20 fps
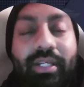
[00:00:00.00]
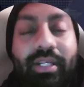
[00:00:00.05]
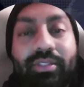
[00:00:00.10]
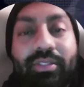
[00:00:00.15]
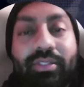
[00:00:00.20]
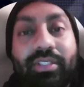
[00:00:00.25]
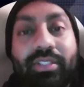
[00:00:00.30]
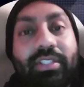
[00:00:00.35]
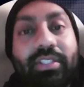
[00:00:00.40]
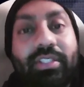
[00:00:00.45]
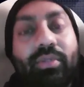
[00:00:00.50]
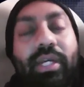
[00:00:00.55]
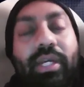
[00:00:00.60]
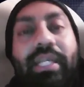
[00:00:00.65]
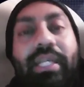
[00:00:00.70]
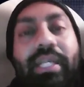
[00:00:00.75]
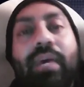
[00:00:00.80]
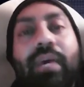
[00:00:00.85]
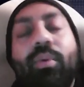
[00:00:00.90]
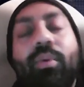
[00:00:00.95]
So this is why
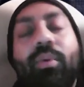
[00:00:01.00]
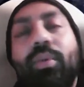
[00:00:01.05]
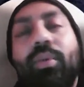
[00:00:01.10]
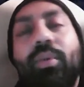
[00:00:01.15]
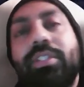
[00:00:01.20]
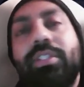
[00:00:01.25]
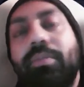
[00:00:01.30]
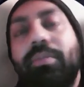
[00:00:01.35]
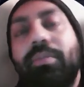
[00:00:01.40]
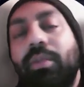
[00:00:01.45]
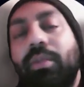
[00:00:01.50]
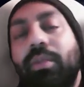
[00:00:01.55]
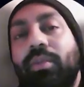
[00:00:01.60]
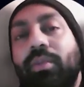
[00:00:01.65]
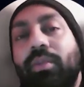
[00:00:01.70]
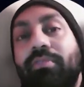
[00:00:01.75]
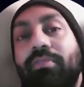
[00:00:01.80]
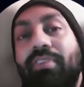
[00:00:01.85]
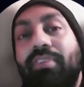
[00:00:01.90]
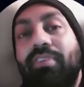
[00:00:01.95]
now we want something with
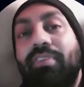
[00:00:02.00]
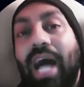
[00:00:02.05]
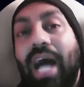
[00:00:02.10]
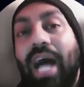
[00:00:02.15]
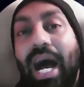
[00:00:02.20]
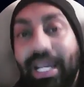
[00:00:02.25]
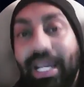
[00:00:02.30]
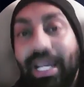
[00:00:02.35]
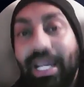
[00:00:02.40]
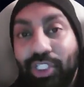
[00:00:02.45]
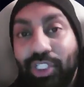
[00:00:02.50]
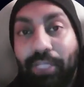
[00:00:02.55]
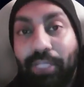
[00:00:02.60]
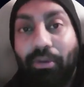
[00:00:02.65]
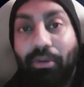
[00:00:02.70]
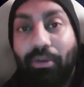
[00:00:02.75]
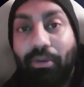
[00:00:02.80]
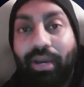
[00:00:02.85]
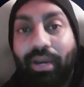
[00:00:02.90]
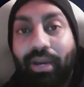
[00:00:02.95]
a very high G
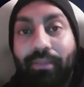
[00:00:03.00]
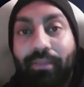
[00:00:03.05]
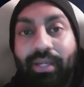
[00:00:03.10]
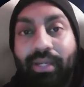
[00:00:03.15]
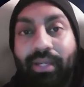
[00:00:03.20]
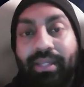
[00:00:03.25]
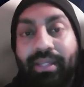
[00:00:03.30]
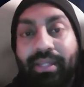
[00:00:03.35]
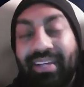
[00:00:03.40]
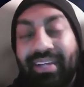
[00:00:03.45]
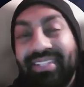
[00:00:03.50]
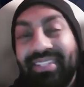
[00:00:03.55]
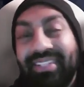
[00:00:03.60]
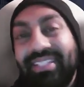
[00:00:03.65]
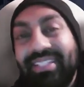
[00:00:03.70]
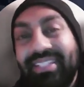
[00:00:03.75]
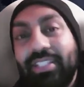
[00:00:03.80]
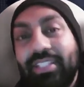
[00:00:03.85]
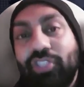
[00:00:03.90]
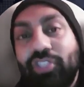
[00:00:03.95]
prime that
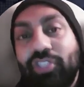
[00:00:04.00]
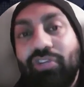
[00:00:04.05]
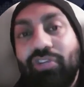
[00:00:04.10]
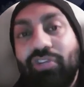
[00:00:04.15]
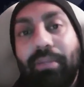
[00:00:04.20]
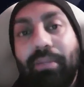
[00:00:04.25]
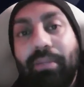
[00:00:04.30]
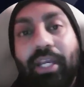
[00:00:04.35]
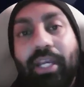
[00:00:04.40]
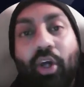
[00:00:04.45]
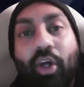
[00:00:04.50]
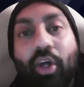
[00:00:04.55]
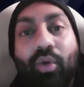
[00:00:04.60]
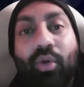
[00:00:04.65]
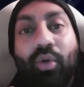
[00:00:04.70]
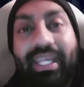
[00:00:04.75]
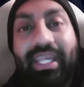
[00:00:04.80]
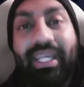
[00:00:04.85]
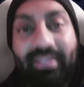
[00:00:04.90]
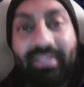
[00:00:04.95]
is extremely
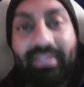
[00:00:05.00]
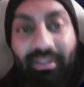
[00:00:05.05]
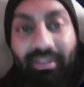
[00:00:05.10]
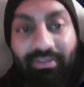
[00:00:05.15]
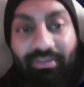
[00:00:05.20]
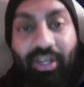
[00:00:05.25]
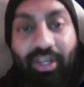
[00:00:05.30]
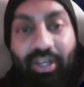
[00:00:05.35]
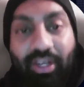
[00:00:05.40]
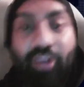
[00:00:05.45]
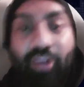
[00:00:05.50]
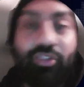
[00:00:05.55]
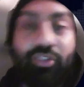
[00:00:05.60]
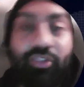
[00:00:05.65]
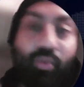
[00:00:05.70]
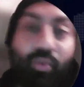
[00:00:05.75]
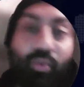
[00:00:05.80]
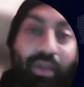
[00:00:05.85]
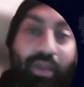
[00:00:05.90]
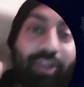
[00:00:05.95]
cohesive. So
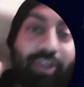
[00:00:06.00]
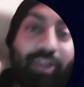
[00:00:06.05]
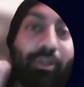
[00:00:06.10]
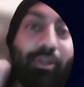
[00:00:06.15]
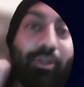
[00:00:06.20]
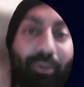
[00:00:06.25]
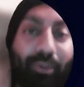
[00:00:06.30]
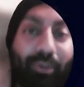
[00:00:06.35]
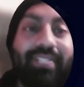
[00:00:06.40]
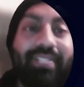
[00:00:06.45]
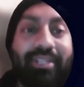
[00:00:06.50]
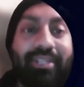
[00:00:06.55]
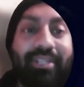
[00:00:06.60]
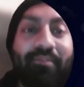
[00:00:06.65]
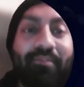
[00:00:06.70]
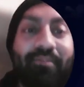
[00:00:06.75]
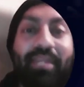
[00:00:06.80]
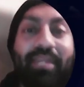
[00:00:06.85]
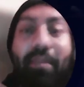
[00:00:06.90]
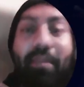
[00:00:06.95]
where you put it,
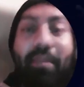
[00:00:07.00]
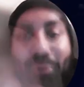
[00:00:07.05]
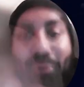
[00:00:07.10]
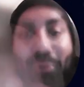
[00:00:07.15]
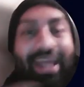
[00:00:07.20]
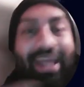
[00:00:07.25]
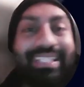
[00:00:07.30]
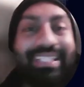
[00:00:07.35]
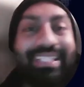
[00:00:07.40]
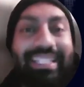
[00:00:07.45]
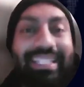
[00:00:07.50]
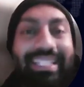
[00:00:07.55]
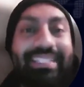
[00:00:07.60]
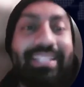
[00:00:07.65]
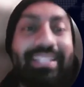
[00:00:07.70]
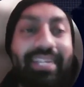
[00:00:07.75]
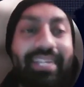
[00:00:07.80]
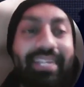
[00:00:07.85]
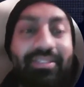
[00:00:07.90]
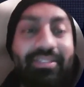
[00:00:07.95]
it practically
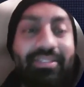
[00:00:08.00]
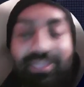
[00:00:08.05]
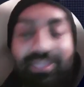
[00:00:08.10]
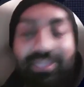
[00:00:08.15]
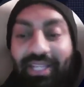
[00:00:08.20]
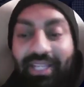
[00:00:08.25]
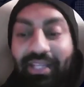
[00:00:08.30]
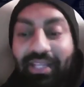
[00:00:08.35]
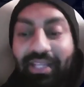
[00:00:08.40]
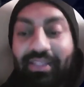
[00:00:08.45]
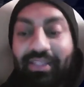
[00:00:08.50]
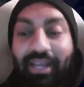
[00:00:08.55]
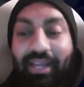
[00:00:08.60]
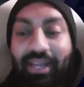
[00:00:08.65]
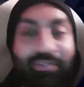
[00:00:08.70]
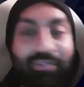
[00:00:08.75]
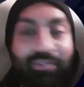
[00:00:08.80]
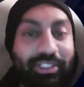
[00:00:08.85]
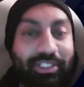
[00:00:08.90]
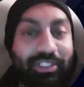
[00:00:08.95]
stays in that
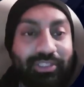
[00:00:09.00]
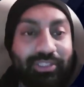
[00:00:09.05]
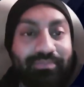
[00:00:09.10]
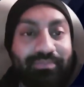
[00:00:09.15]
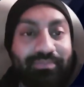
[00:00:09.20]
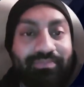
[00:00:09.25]
region.